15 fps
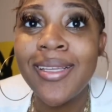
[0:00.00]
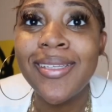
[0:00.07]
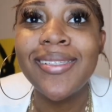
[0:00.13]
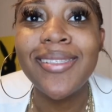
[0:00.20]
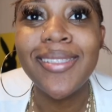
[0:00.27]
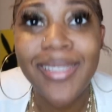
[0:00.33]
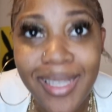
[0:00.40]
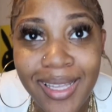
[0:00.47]

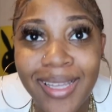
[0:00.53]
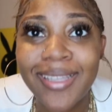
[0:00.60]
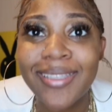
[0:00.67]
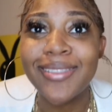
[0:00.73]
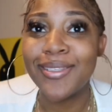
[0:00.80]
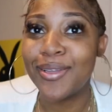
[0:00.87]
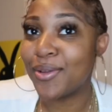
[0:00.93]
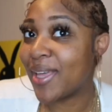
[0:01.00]
see
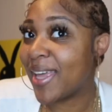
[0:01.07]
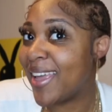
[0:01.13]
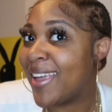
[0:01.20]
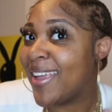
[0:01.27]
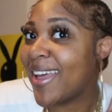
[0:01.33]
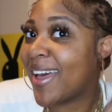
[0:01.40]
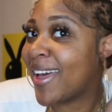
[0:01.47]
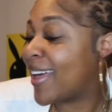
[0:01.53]
it, okay?
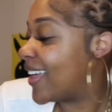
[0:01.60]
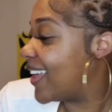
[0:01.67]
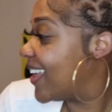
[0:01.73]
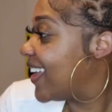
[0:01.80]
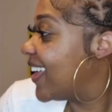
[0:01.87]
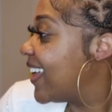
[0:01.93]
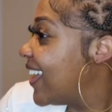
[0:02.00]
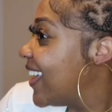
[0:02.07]
Y'all
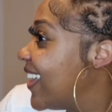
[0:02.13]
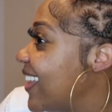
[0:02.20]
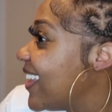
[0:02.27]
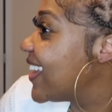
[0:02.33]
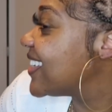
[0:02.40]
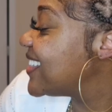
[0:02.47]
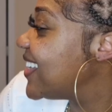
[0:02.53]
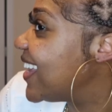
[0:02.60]

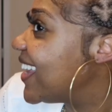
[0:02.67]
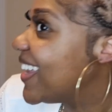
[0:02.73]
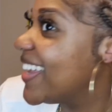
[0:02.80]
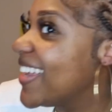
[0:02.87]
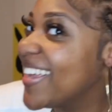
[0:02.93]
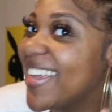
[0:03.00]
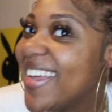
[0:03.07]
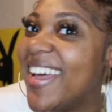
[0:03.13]

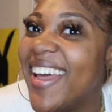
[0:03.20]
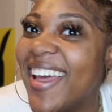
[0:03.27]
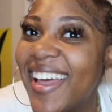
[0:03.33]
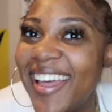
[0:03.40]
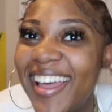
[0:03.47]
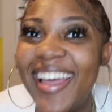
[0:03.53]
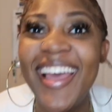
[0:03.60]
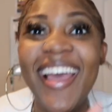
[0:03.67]
see
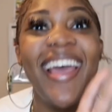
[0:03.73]
it.